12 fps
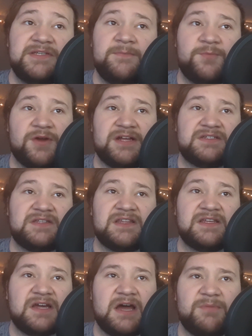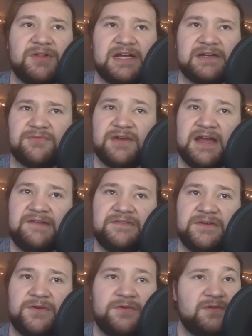impressed that the couple had arrived
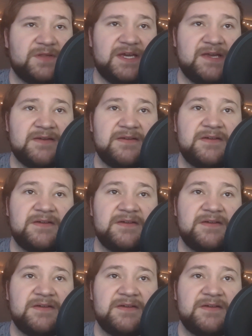early.